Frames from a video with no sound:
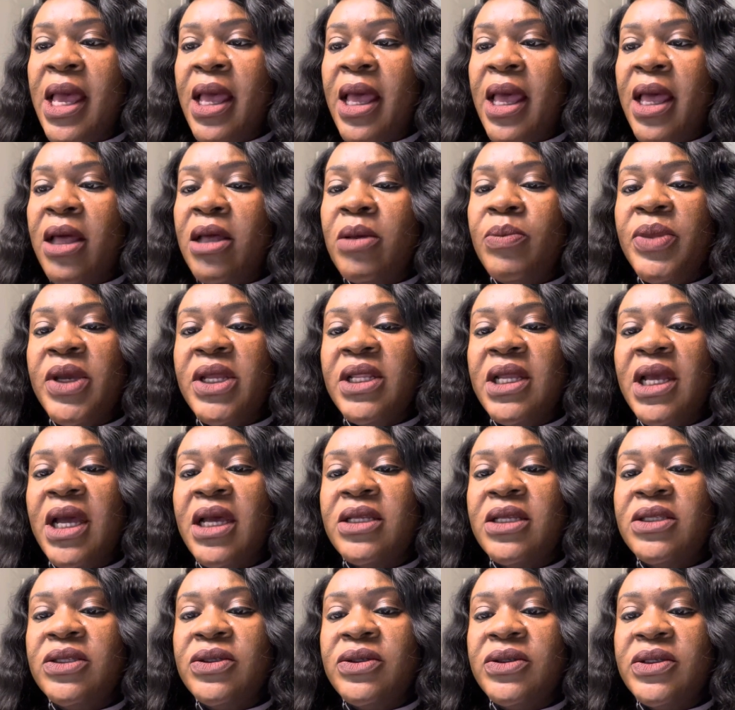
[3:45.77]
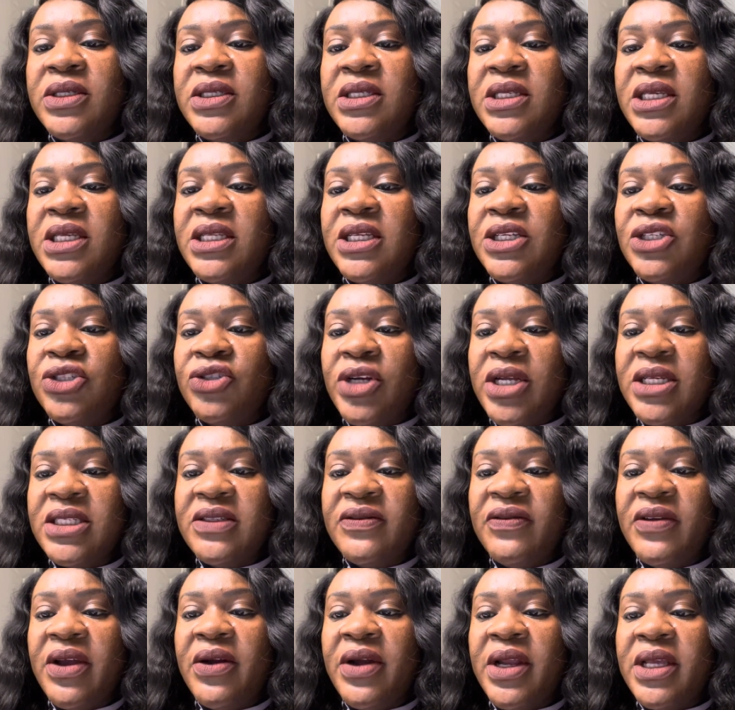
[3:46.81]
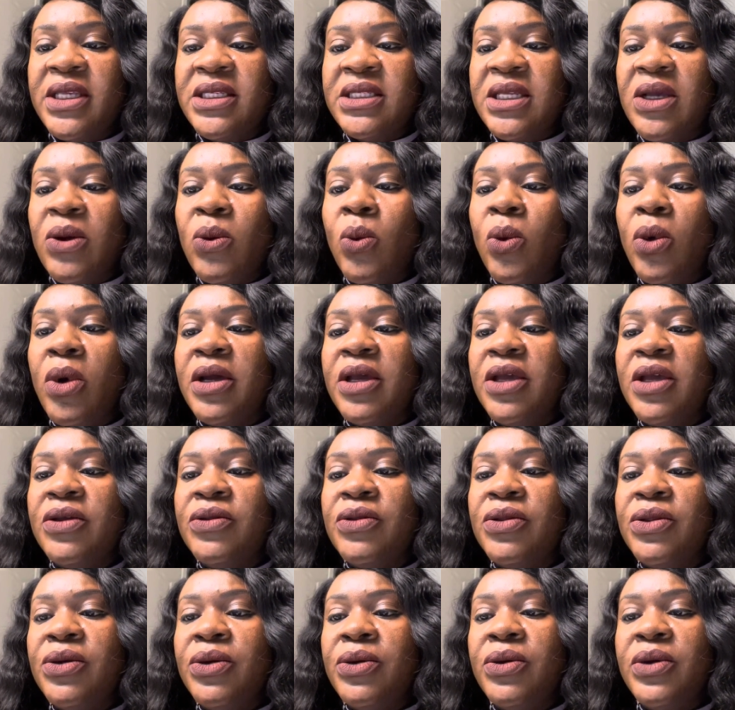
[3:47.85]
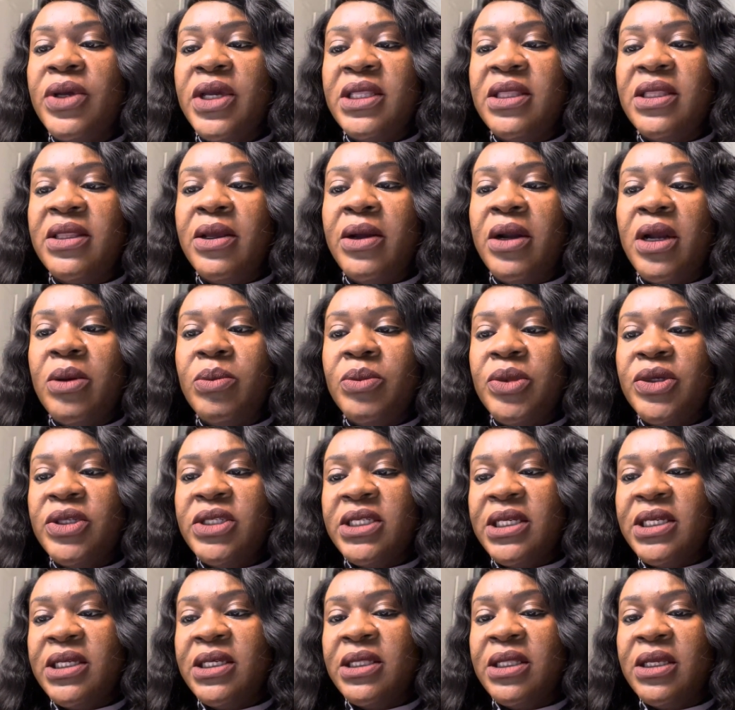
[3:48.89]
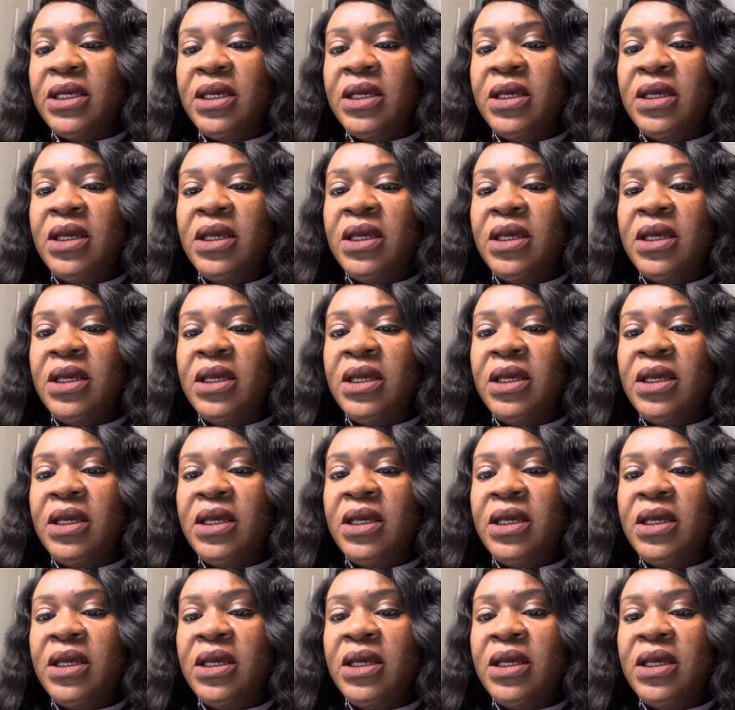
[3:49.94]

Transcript: helping her to see the transference and walking through it therapeutically.